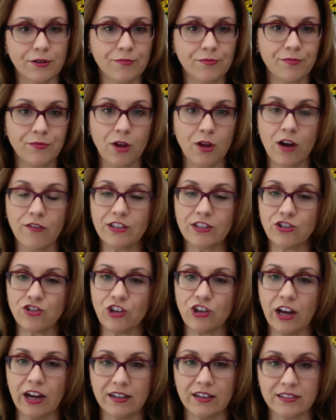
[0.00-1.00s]
off the
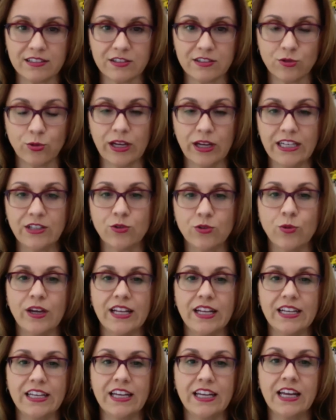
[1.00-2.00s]
charts.
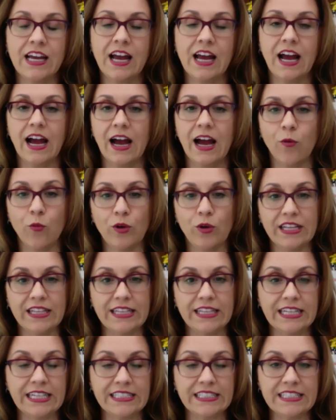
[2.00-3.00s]
2020, we
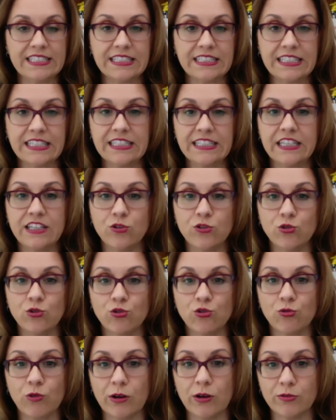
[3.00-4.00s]
didn't see the
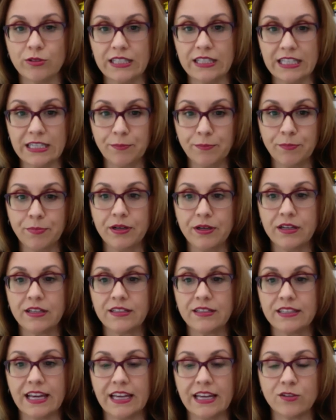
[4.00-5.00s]
usual dip
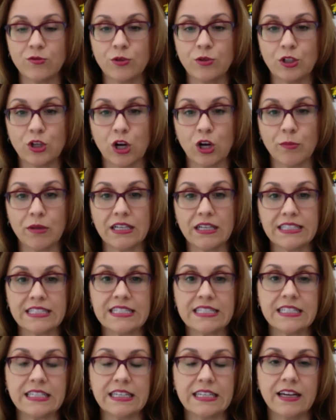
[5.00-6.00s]
that we normally
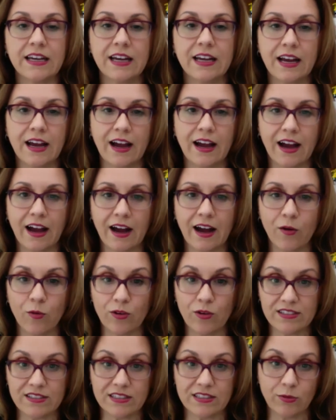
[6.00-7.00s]
see
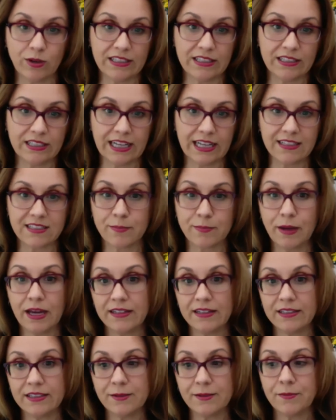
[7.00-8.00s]
once the weather gets
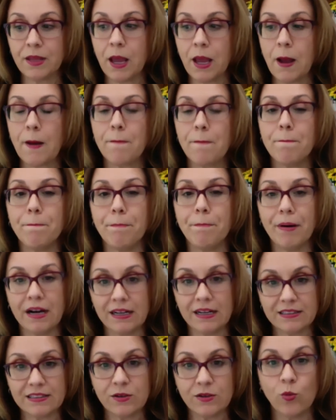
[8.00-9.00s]
better,
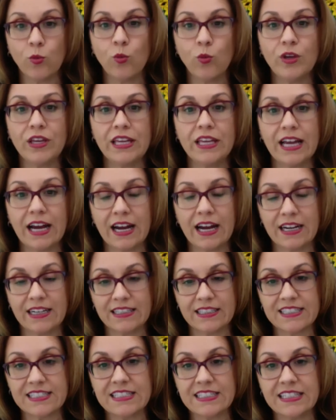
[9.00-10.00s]
but we are
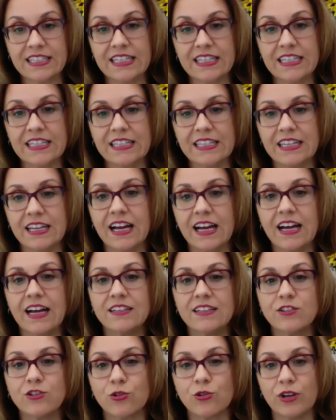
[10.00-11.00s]
seeing
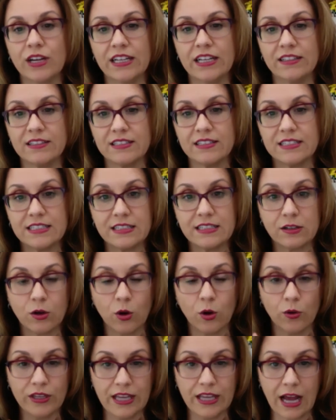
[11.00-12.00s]
trends
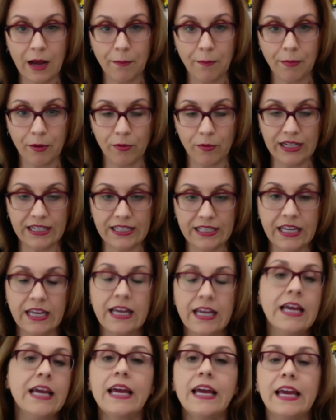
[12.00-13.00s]
going up already.
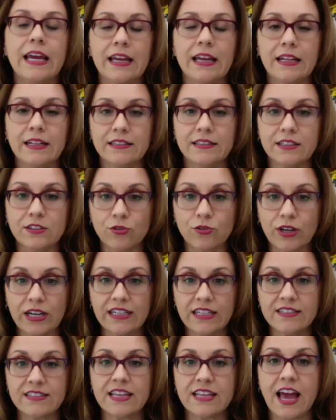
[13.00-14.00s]
And the
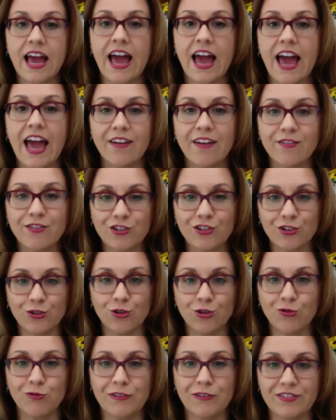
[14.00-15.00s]
trends have to do
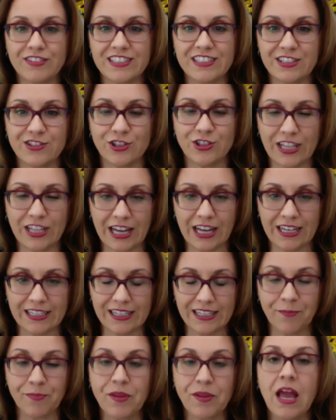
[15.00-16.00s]
with seasonality.
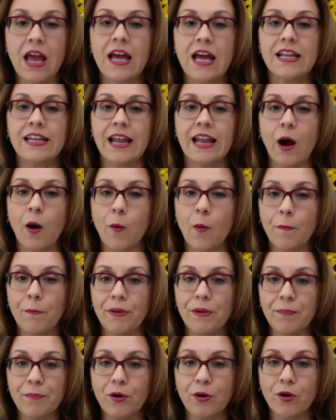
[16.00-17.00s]
Now,
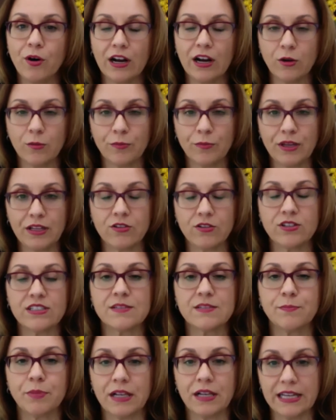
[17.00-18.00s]
people are on
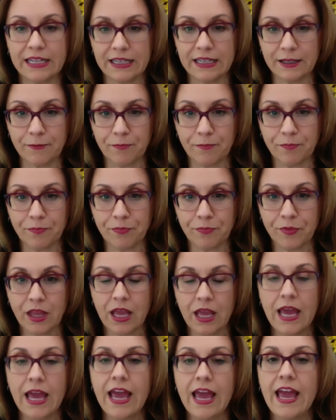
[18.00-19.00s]
Pinterest planning,
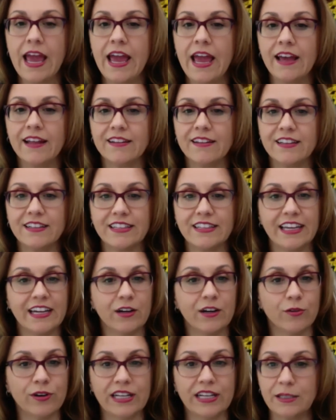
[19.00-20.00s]
and they are
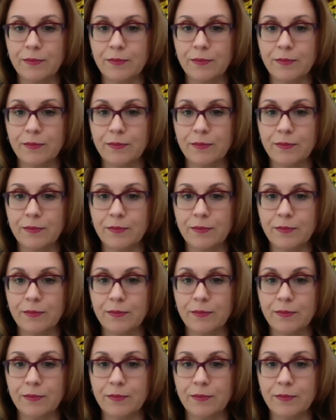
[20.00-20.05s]
already